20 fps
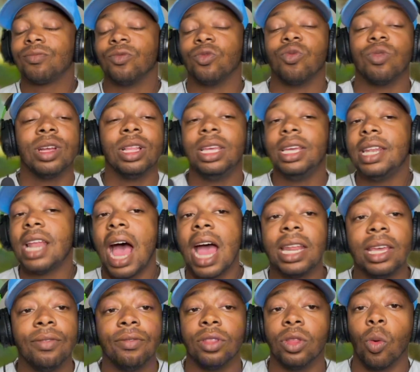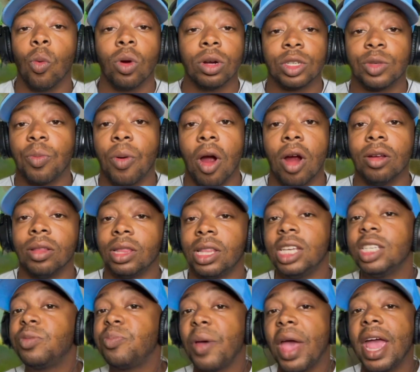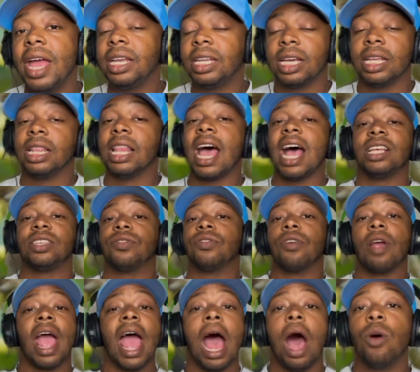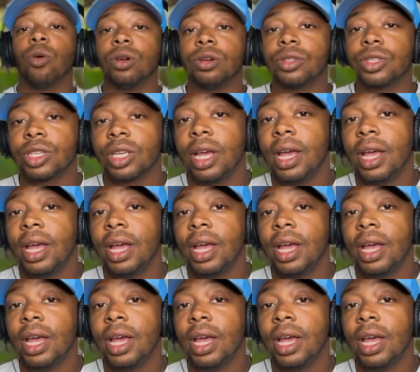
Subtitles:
really not even the worst part. This pain can last for hours